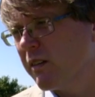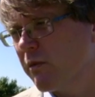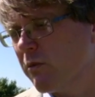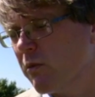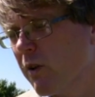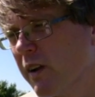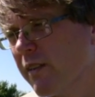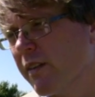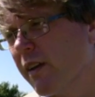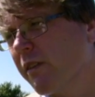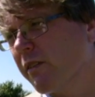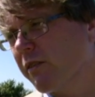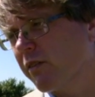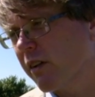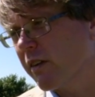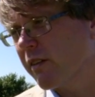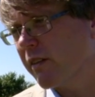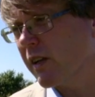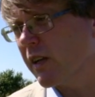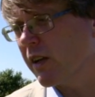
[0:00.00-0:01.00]
right the other
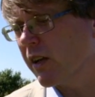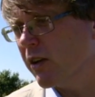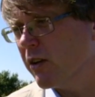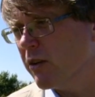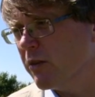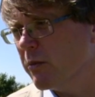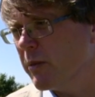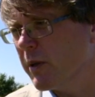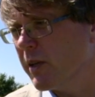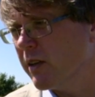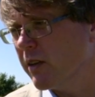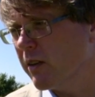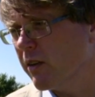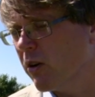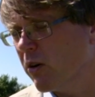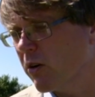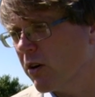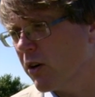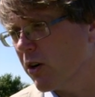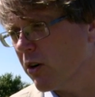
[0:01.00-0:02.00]
side of the globe in
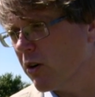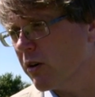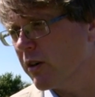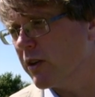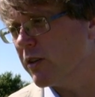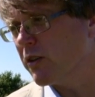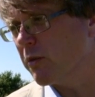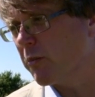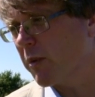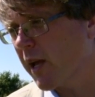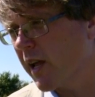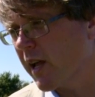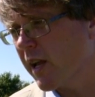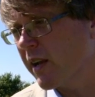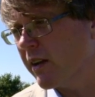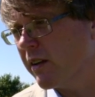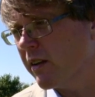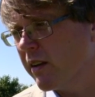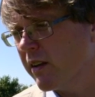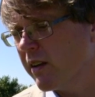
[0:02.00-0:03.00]
Hong Kong and
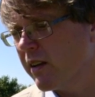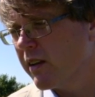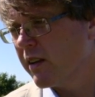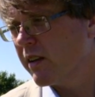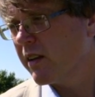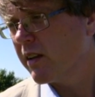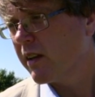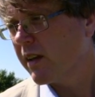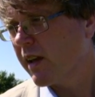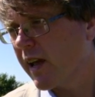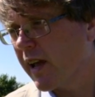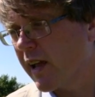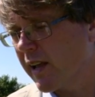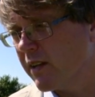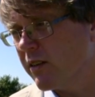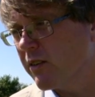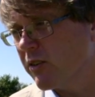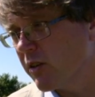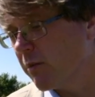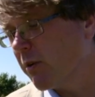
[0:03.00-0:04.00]
Japan.
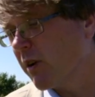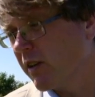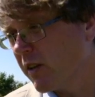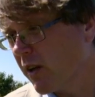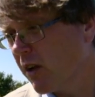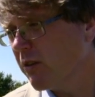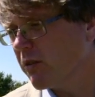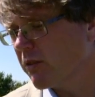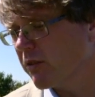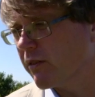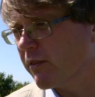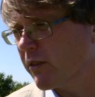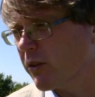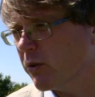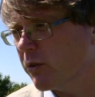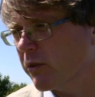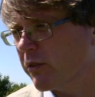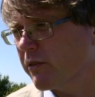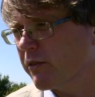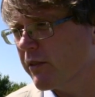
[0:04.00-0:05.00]
And she won the Oaks, of
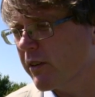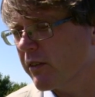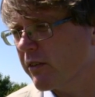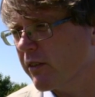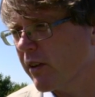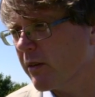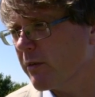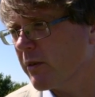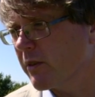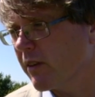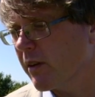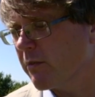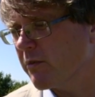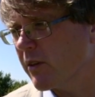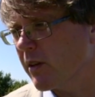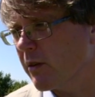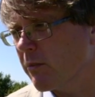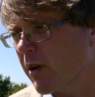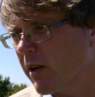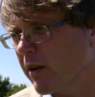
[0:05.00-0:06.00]
course, first time
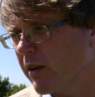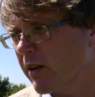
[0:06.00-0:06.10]
attempting a mile